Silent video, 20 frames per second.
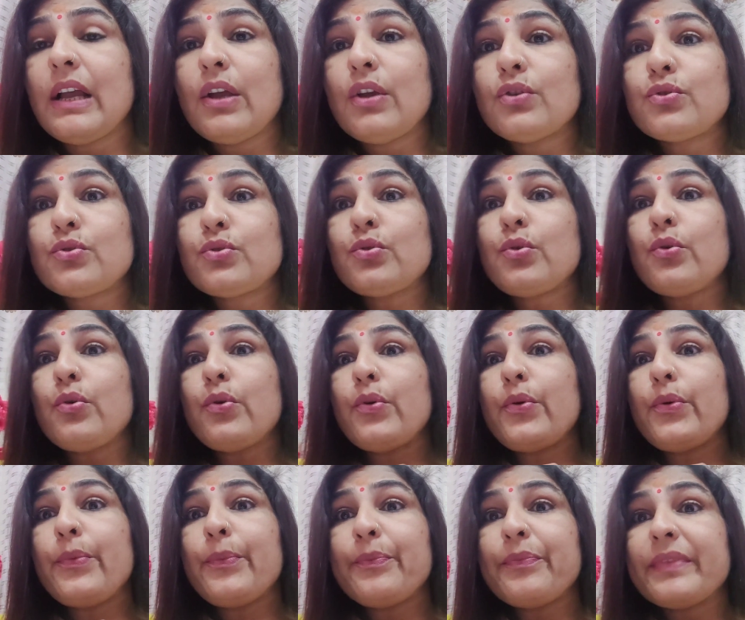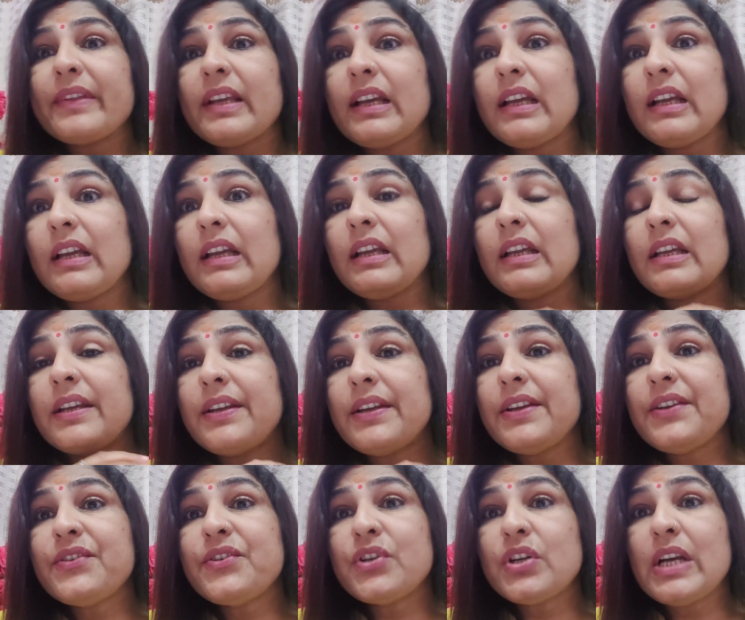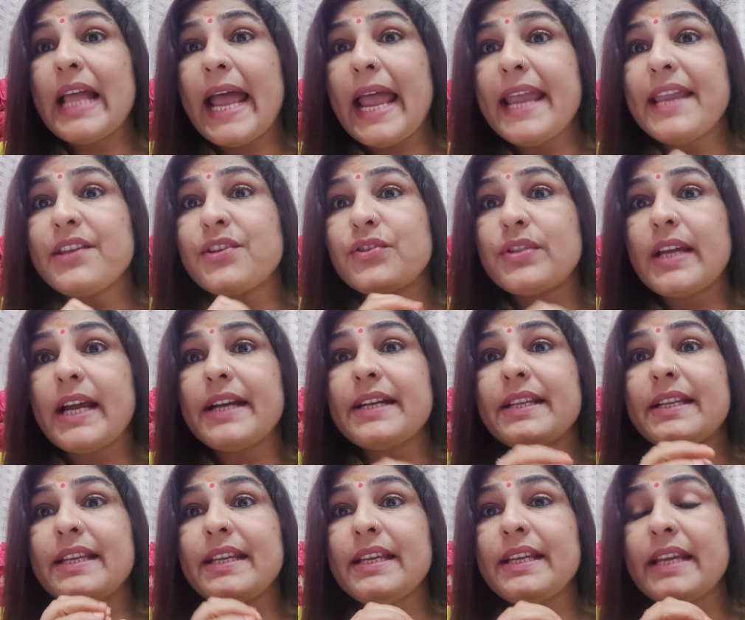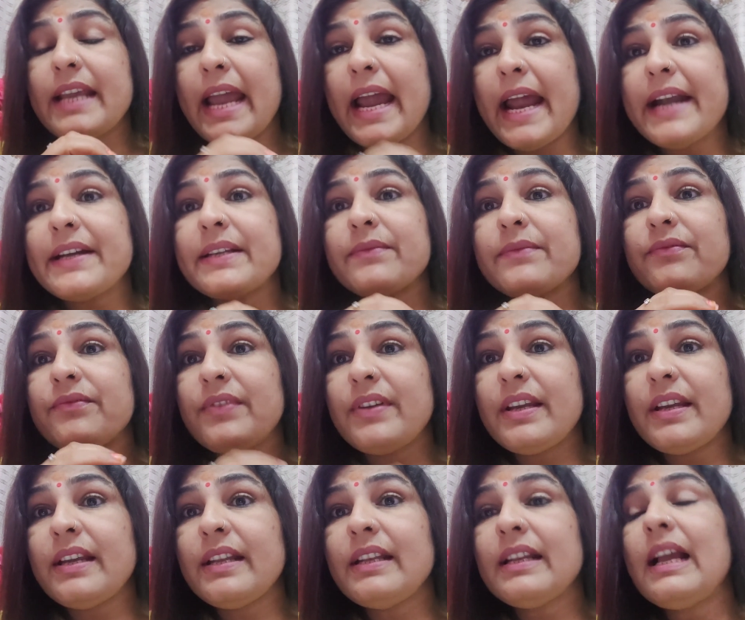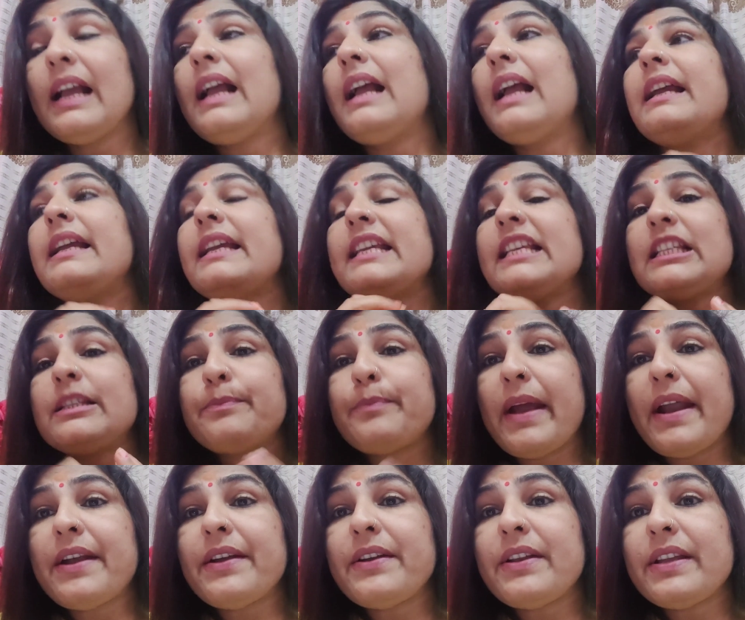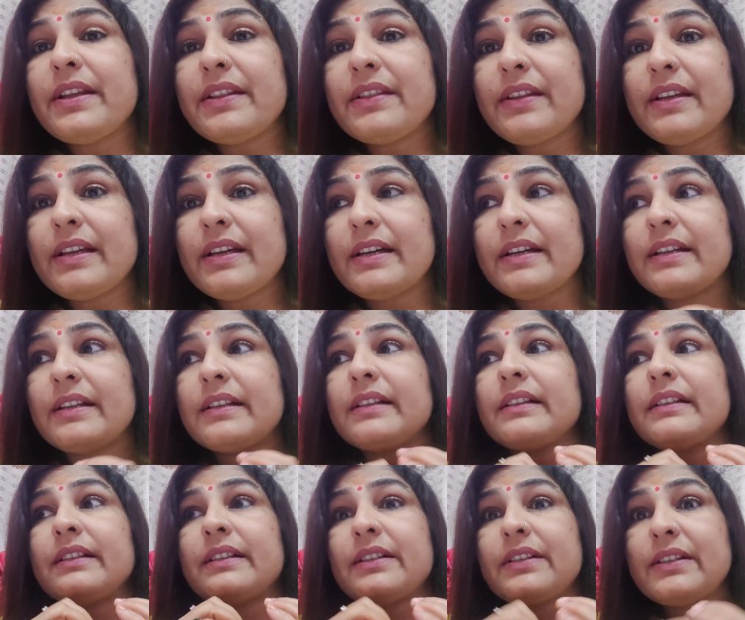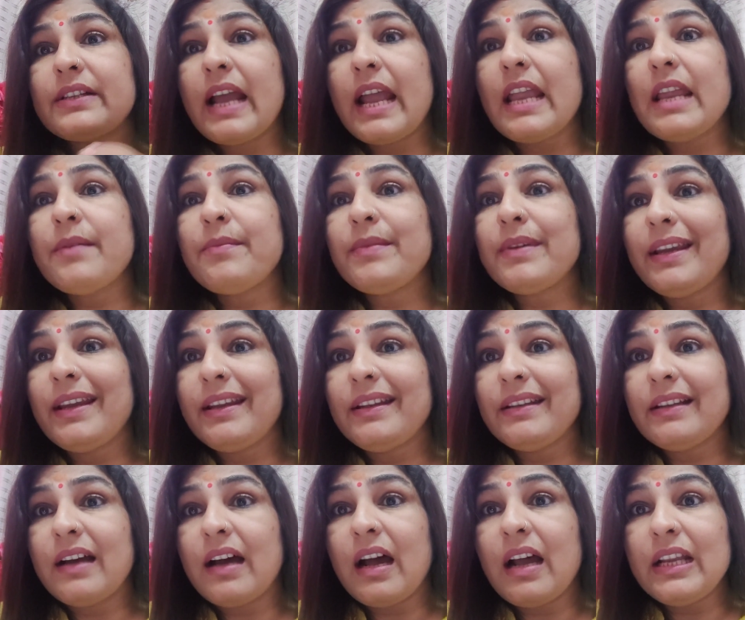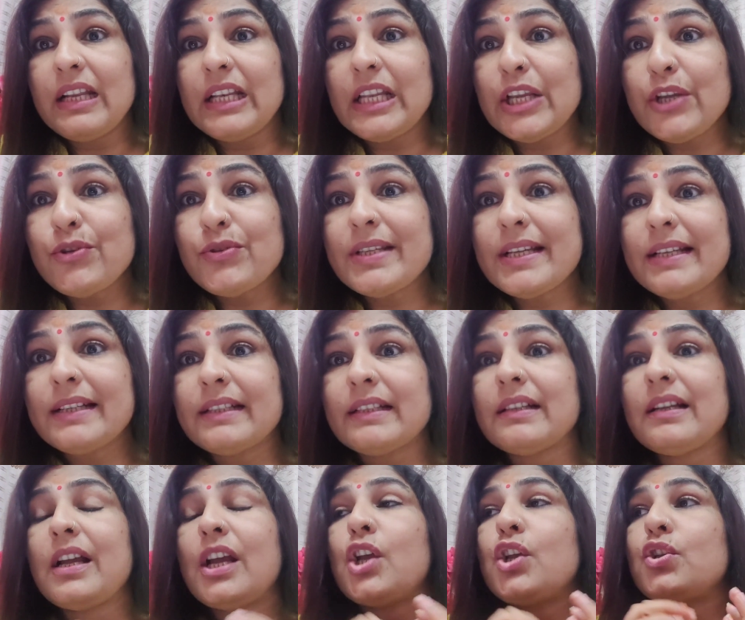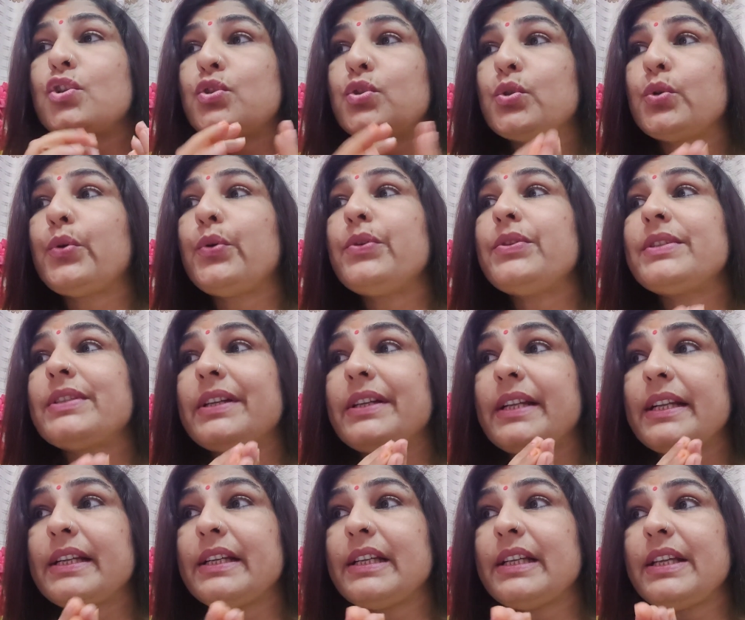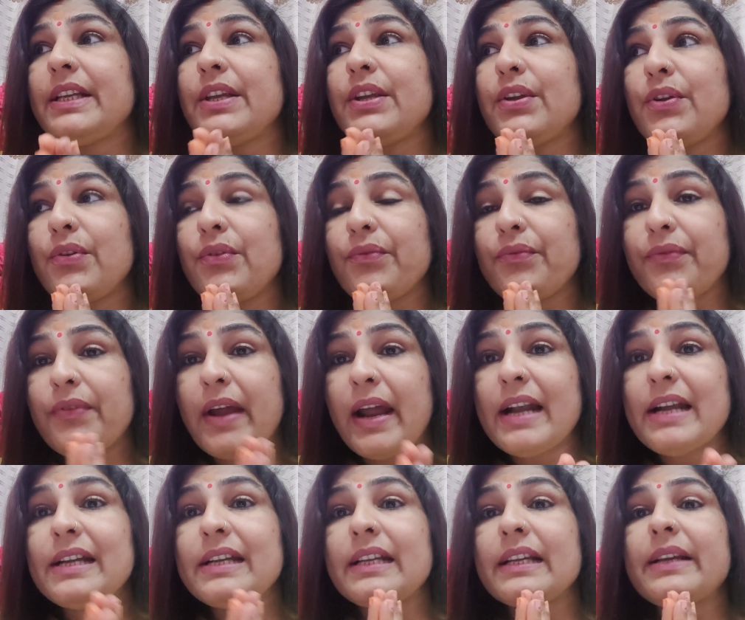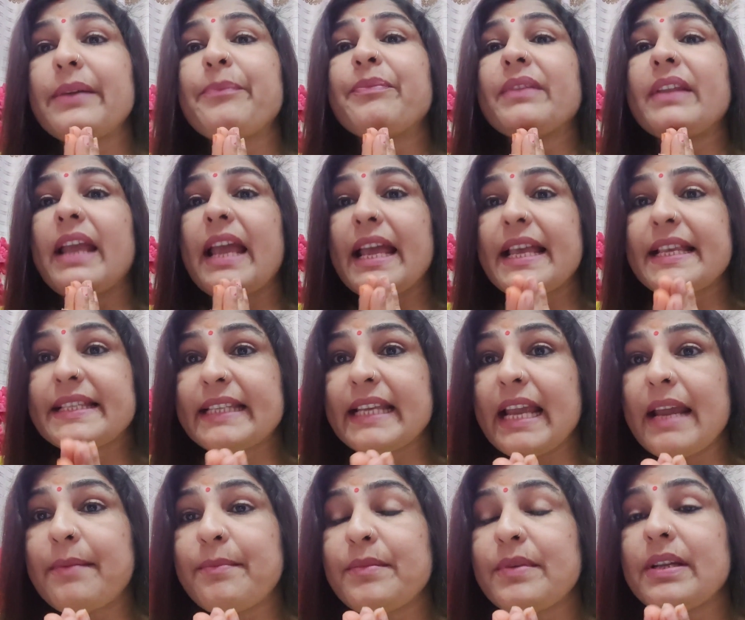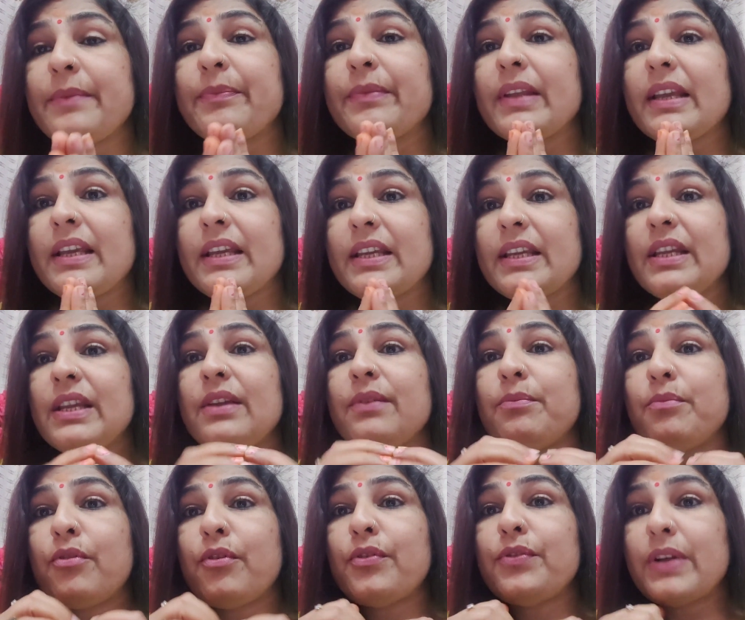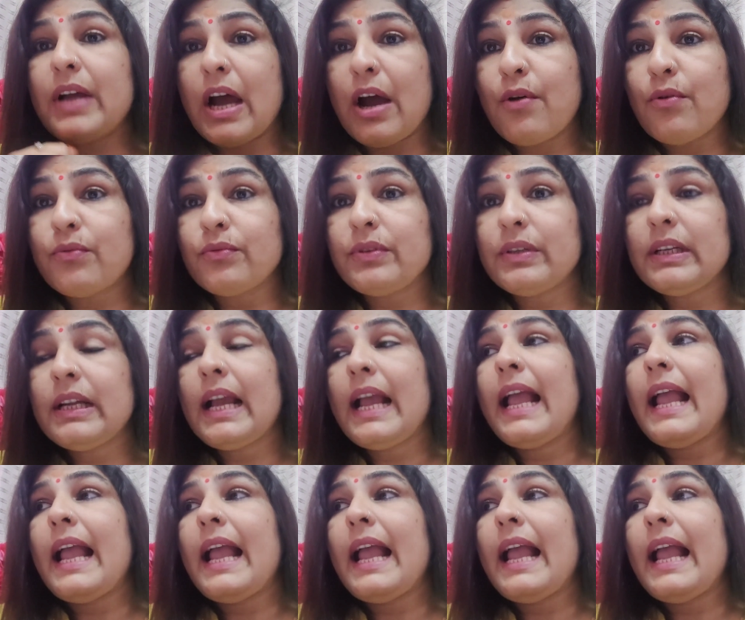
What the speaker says: So he realized that he had been spending their time in a illusion. So suddenly he felt ashamed. He bowed down